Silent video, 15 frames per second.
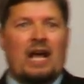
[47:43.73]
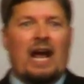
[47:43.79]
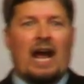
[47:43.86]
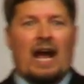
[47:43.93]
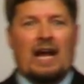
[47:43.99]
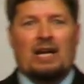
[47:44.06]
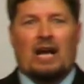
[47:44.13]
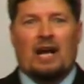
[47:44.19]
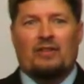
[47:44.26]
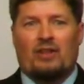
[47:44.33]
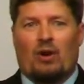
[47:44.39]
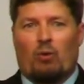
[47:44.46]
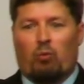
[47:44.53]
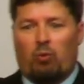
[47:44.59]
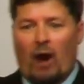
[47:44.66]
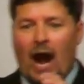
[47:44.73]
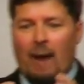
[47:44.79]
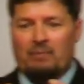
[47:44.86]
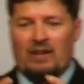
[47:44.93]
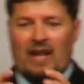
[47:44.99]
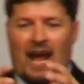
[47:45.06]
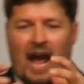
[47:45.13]
and, and they're
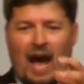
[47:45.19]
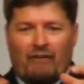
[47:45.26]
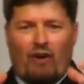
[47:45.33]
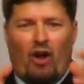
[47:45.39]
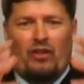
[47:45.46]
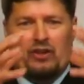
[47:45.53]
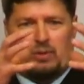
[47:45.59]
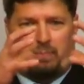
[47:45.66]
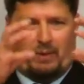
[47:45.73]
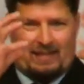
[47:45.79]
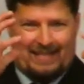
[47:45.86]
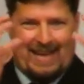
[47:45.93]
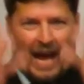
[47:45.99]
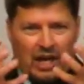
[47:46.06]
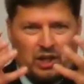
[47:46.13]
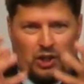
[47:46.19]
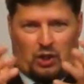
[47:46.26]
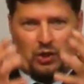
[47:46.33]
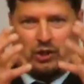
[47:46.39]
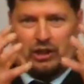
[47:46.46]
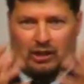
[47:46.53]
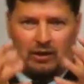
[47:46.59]
wrapped and they have all this
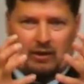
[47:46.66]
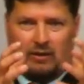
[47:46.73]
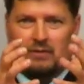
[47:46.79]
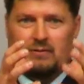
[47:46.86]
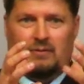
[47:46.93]
potential here